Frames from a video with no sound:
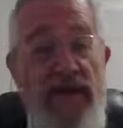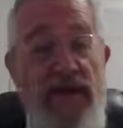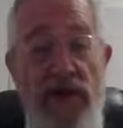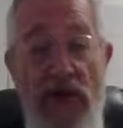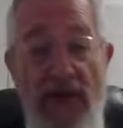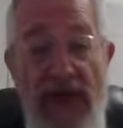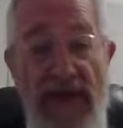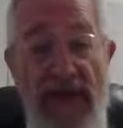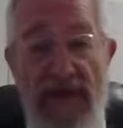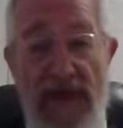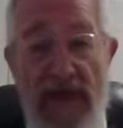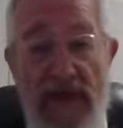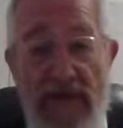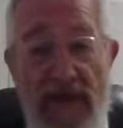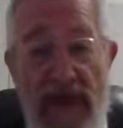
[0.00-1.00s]
There's no
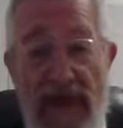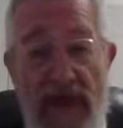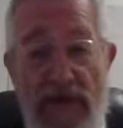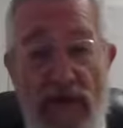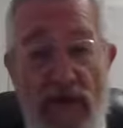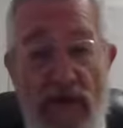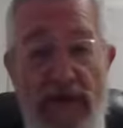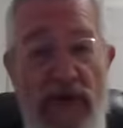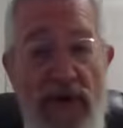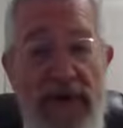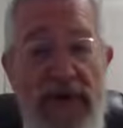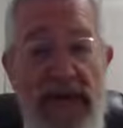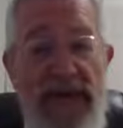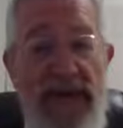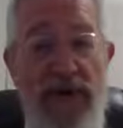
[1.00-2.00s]
Yetzer Hara anymore
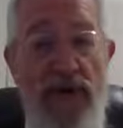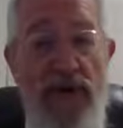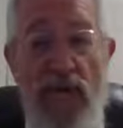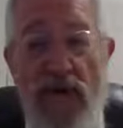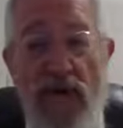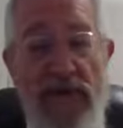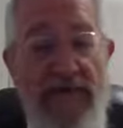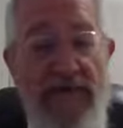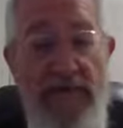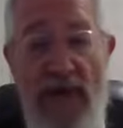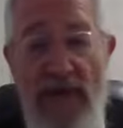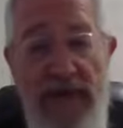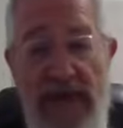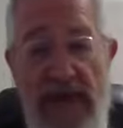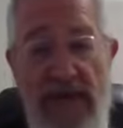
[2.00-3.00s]
because this is a world of
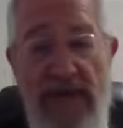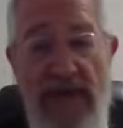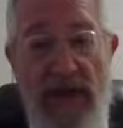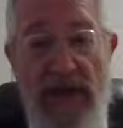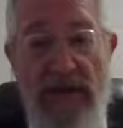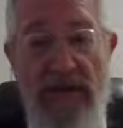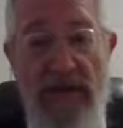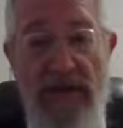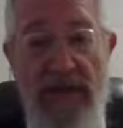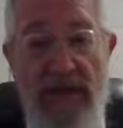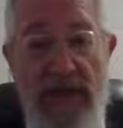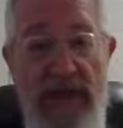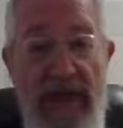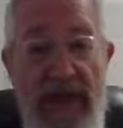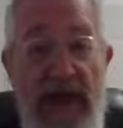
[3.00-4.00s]
post Yetzer Hara.
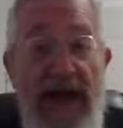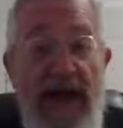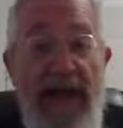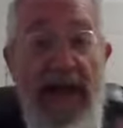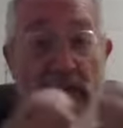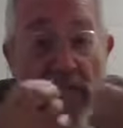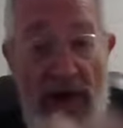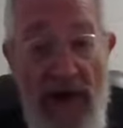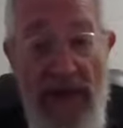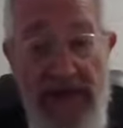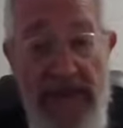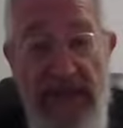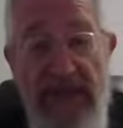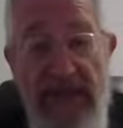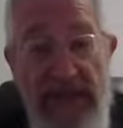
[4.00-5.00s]
And the
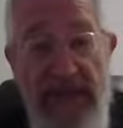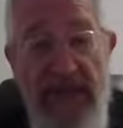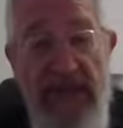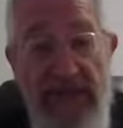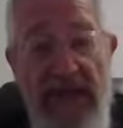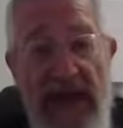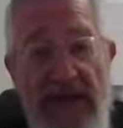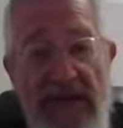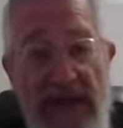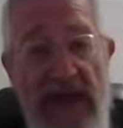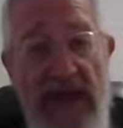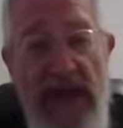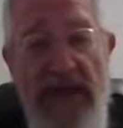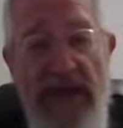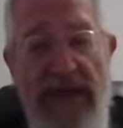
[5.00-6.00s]
Pasuk still says,
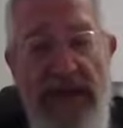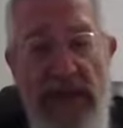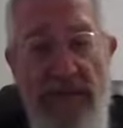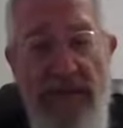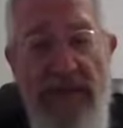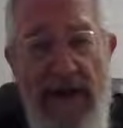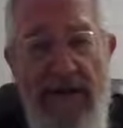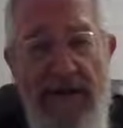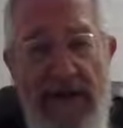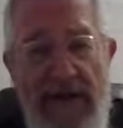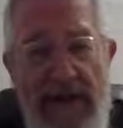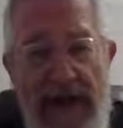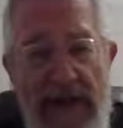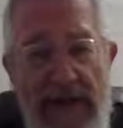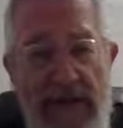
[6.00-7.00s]
Zechariah still
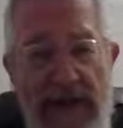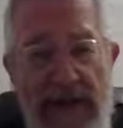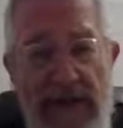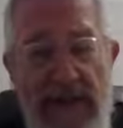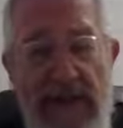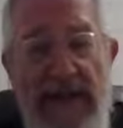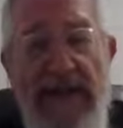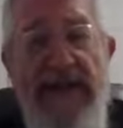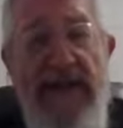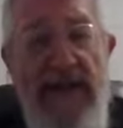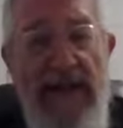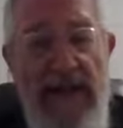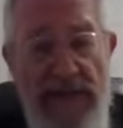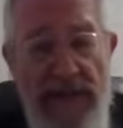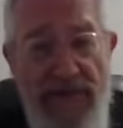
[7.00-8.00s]
prophesies that
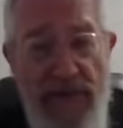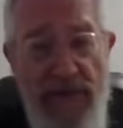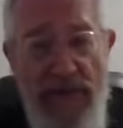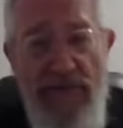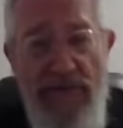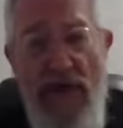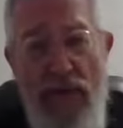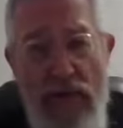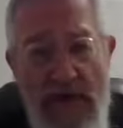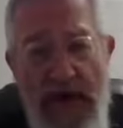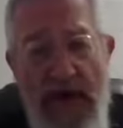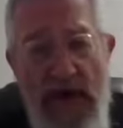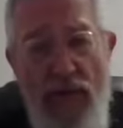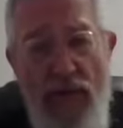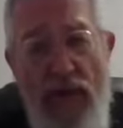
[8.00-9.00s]
at this funeral,
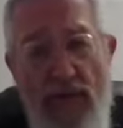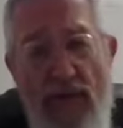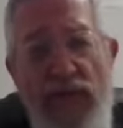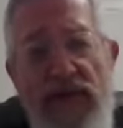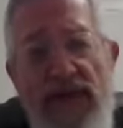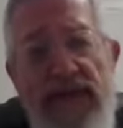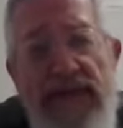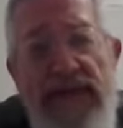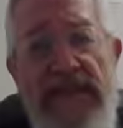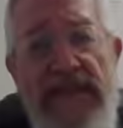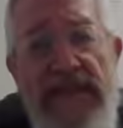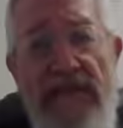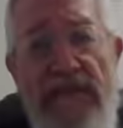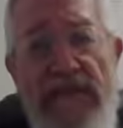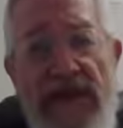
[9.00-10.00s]
men and women will sit
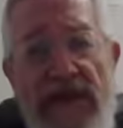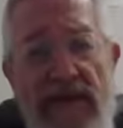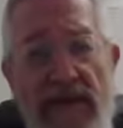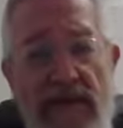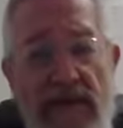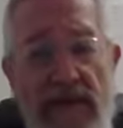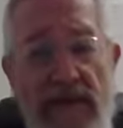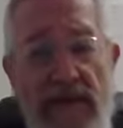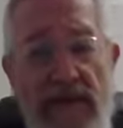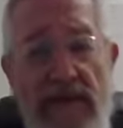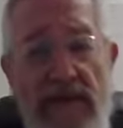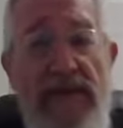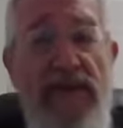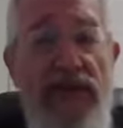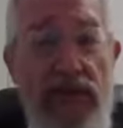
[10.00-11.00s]
separate.
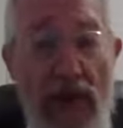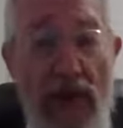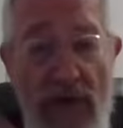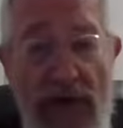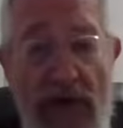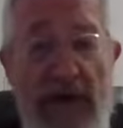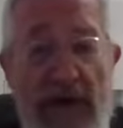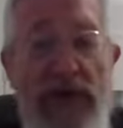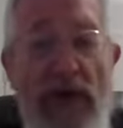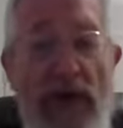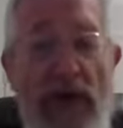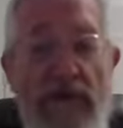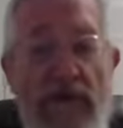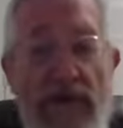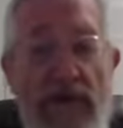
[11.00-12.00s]
There's no Yetzer
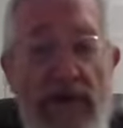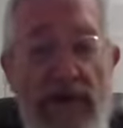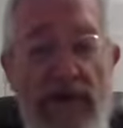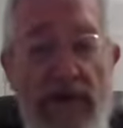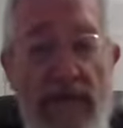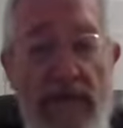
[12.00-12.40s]
Hara,